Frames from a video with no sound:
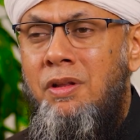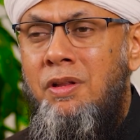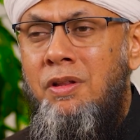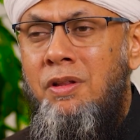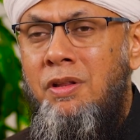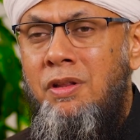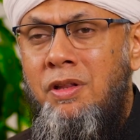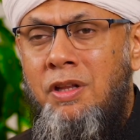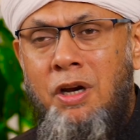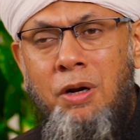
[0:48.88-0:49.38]

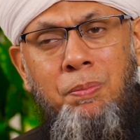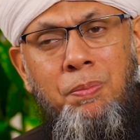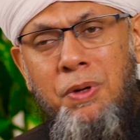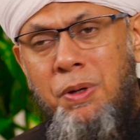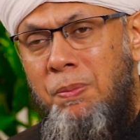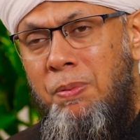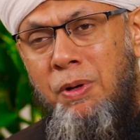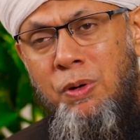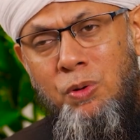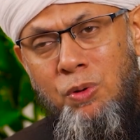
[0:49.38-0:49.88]
There are
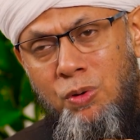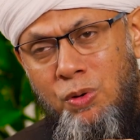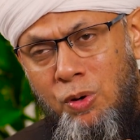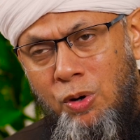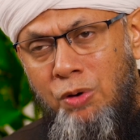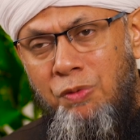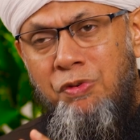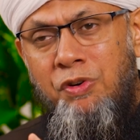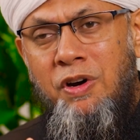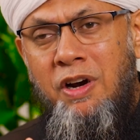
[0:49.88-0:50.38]
people who go
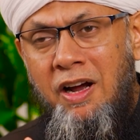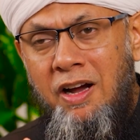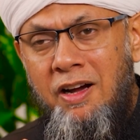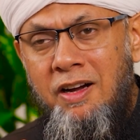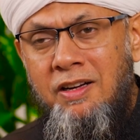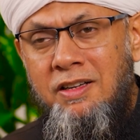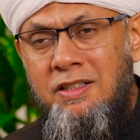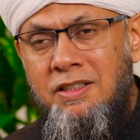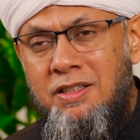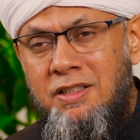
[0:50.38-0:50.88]
for
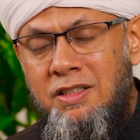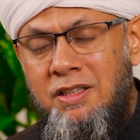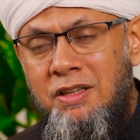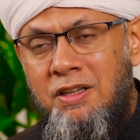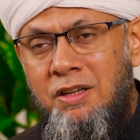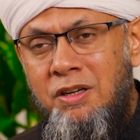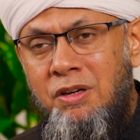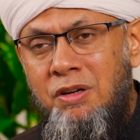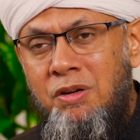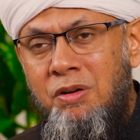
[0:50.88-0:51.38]
Hajj,
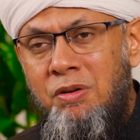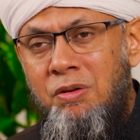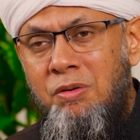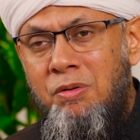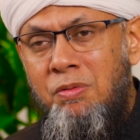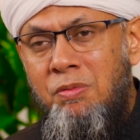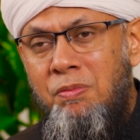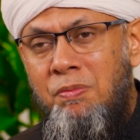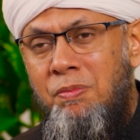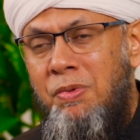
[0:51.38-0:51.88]

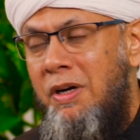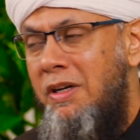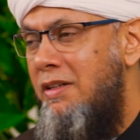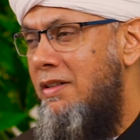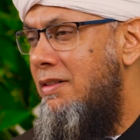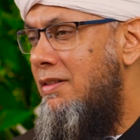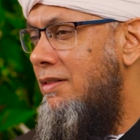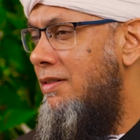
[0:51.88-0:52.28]
but